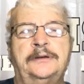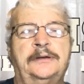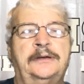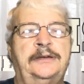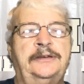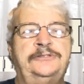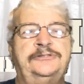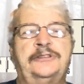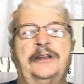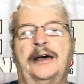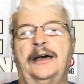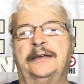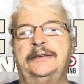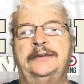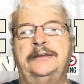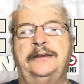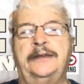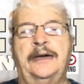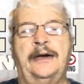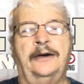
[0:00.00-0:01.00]
He's not
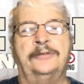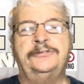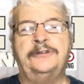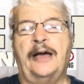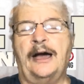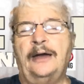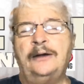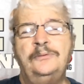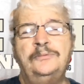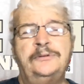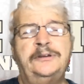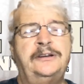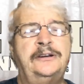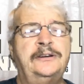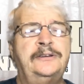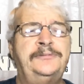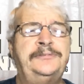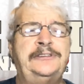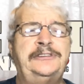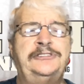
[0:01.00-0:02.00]
getting out there. I don't care
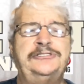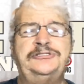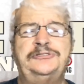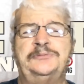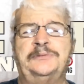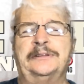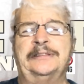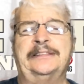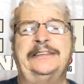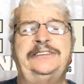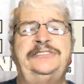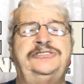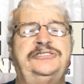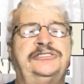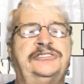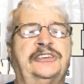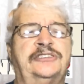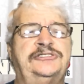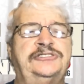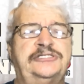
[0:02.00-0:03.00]
if he just releases
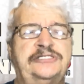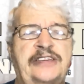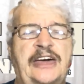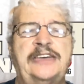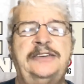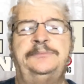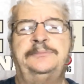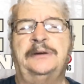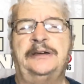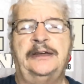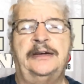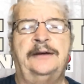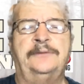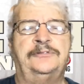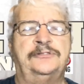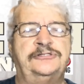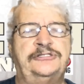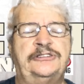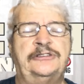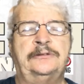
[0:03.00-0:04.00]
a statement
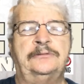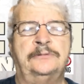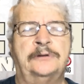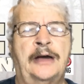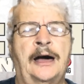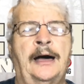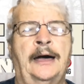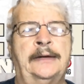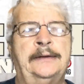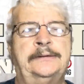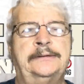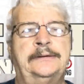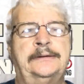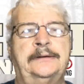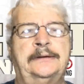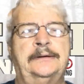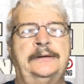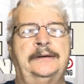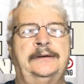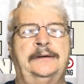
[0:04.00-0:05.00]
every single night.
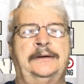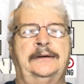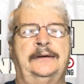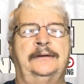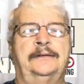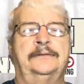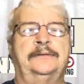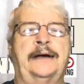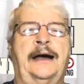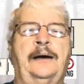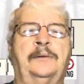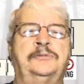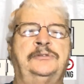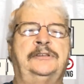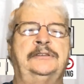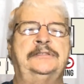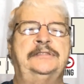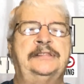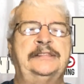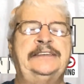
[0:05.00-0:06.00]
I would
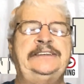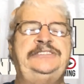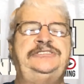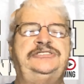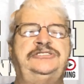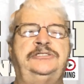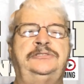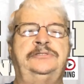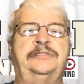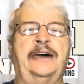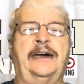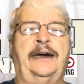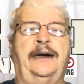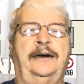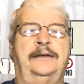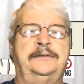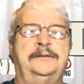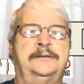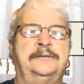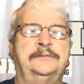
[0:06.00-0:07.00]
at least do
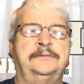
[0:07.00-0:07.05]
that.